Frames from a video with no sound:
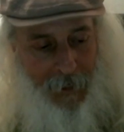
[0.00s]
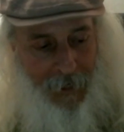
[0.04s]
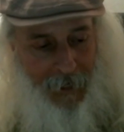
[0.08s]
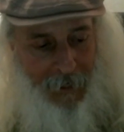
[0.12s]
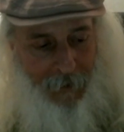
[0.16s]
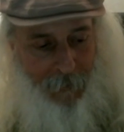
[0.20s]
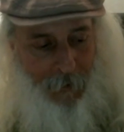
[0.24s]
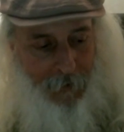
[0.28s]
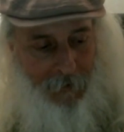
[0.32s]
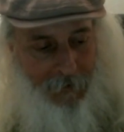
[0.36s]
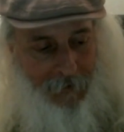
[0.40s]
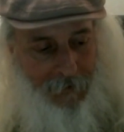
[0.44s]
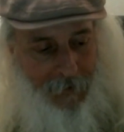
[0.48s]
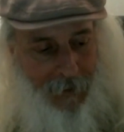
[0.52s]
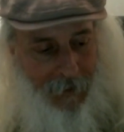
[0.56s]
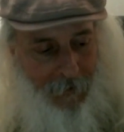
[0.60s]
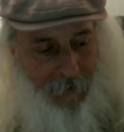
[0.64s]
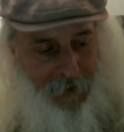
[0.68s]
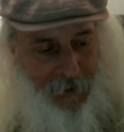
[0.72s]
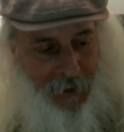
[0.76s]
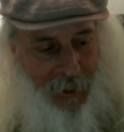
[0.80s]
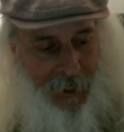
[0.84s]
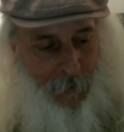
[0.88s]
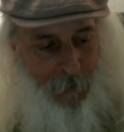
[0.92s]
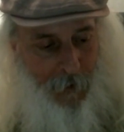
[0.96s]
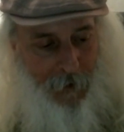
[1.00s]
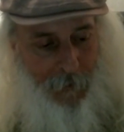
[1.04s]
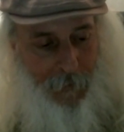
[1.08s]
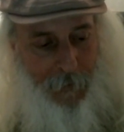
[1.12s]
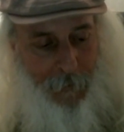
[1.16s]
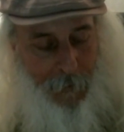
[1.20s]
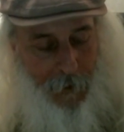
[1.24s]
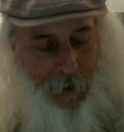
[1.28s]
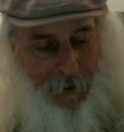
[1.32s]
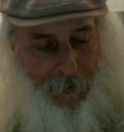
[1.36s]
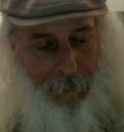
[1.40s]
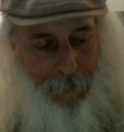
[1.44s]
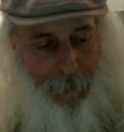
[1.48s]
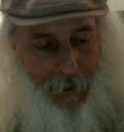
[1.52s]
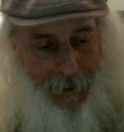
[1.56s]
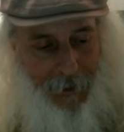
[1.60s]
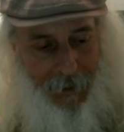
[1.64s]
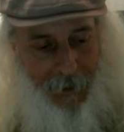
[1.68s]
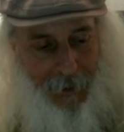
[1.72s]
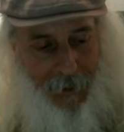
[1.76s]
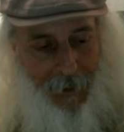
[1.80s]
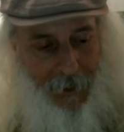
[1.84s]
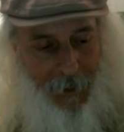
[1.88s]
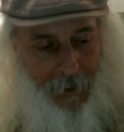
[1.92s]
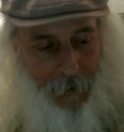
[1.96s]
I won't I won't say where we were, but
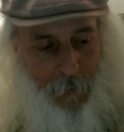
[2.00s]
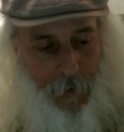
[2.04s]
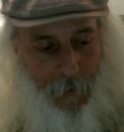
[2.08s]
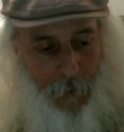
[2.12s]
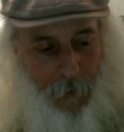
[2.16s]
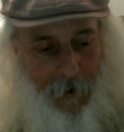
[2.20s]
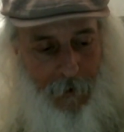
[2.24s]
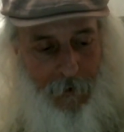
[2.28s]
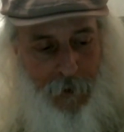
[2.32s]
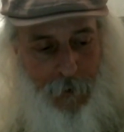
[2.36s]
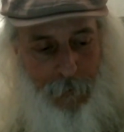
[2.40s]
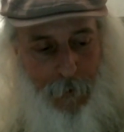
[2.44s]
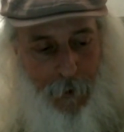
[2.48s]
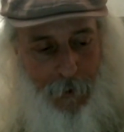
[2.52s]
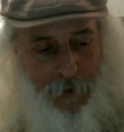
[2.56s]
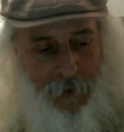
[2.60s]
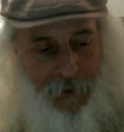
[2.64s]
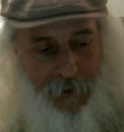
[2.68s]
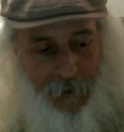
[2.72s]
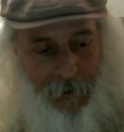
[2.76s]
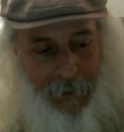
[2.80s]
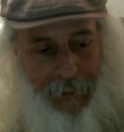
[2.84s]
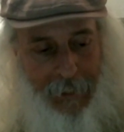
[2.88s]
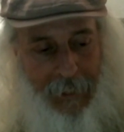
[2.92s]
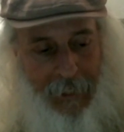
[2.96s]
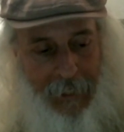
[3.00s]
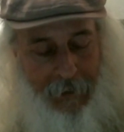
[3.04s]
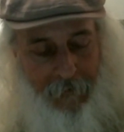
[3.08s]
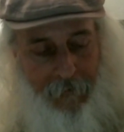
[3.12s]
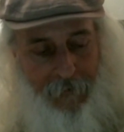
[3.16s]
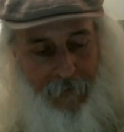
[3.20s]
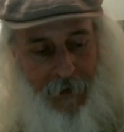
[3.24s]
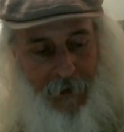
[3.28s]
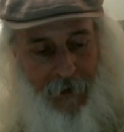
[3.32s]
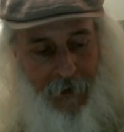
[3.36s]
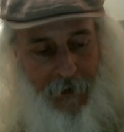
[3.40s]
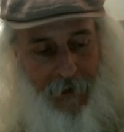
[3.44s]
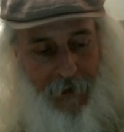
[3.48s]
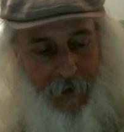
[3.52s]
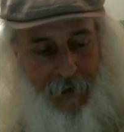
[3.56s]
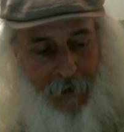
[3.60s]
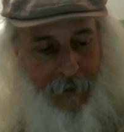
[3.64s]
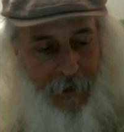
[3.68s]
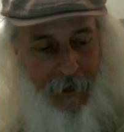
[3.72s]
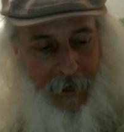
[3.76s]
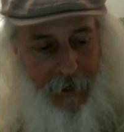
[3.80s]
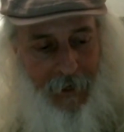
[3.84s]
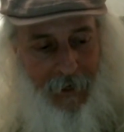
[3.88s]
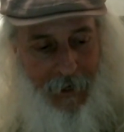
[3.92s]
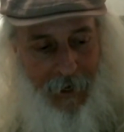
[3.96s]
we weren't supposed to leave, and
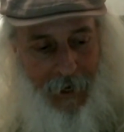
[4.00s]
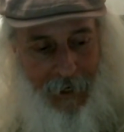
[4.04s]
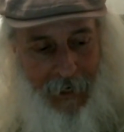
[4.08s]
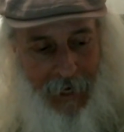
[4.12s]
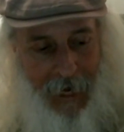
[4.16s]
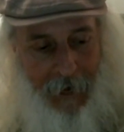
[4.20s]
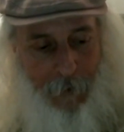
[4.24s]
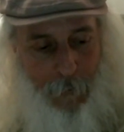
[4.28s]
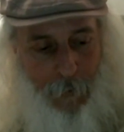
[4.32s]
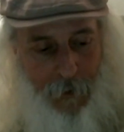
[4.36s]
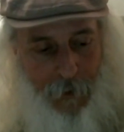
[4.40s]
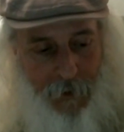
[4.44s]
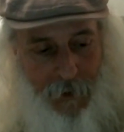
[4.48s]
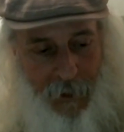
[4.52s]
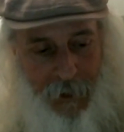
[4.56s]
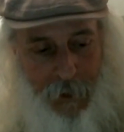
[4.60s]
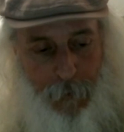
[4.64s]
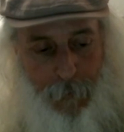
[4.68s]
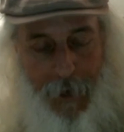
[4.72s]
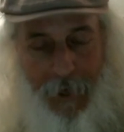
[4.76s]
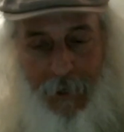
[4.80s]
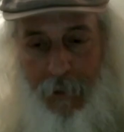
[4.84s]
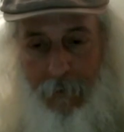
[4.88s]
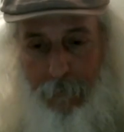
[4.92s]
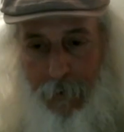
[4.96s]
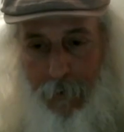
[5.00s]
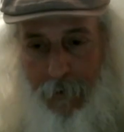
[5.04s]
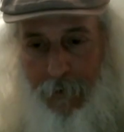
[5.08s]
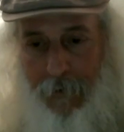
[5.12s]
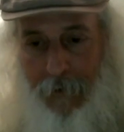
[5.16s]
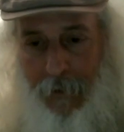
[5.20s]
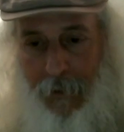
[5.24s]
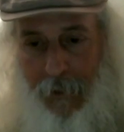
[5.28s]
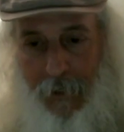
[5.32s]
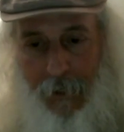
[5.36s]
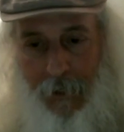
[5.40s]
uh, and I was expendable.